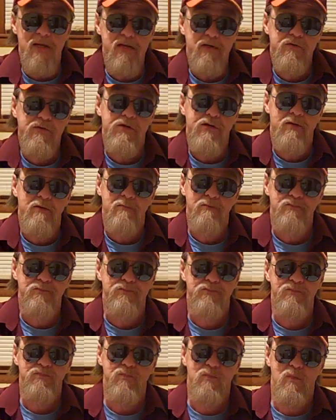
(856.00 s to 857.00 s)
mention,
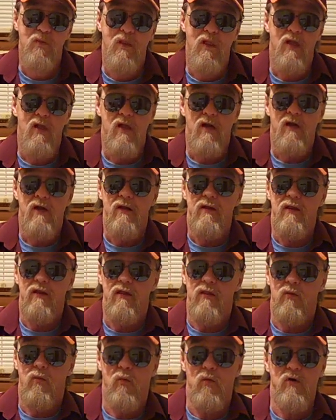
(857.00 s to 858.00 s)

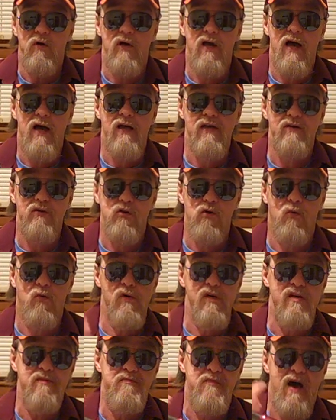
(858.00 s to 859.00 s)
the one I
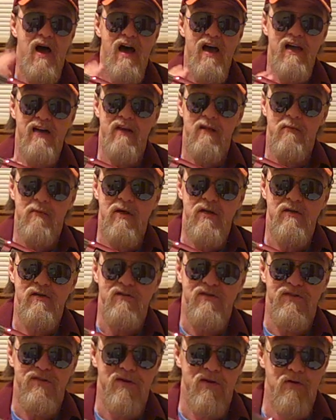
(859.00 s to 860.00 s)
enjoyed buying the
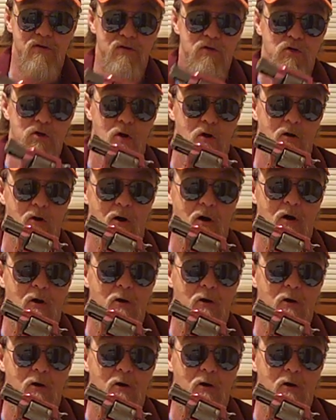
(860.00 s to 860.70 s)
most, Charter